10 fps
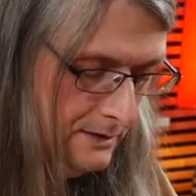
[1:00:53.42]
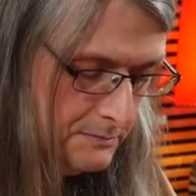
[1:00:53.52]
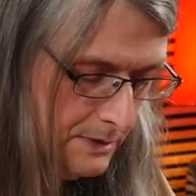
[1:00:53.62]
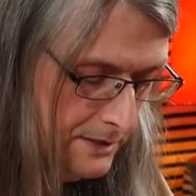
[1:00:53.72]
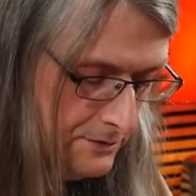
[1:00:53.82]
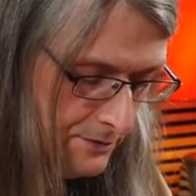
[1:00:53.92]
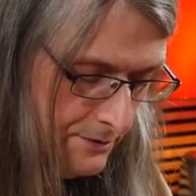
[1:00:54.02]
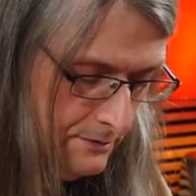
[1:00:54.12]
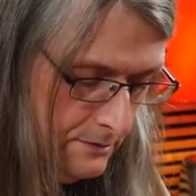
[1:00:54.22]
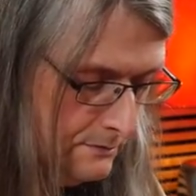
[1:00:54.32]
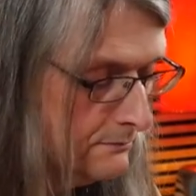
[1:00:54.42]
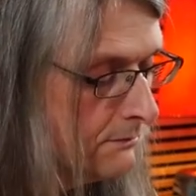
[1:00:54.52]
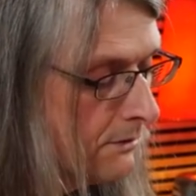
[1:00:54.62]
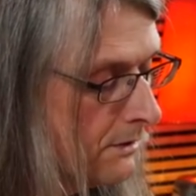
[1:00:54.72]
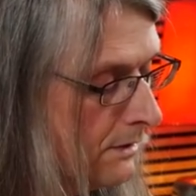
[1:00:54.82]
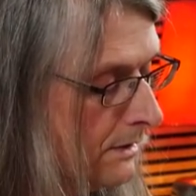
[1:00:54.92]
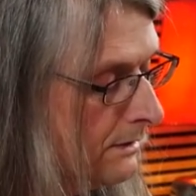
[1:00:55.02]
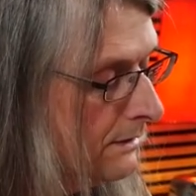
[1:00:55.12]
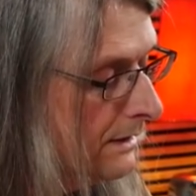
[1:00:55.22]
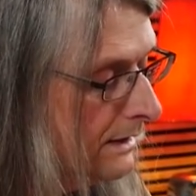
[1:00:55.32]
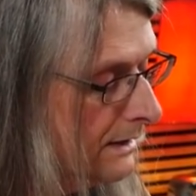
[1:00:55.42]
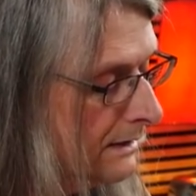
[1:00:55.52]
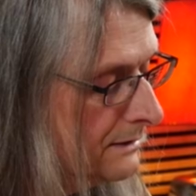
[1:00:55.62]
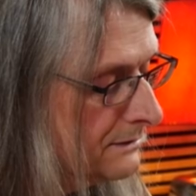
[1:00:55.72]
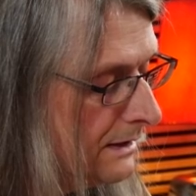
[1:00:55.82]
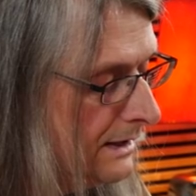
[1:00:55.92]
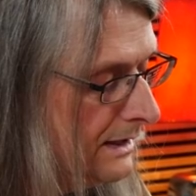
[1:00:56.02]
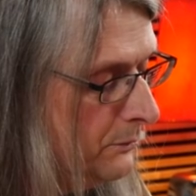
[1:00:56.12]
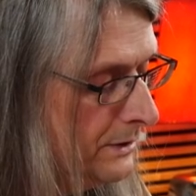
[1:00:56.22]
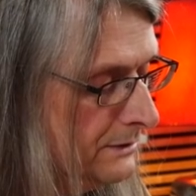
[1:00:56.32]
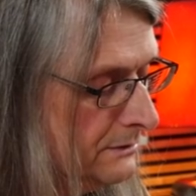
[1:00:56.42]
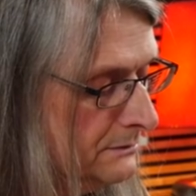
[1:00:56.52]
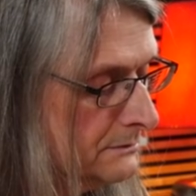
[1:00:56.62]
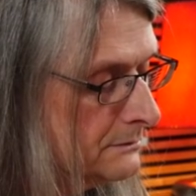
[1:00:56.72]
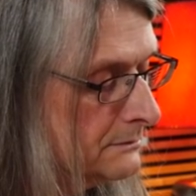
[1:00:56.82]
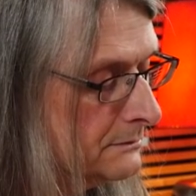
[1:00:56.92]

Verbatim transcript: it's my turn. And I will...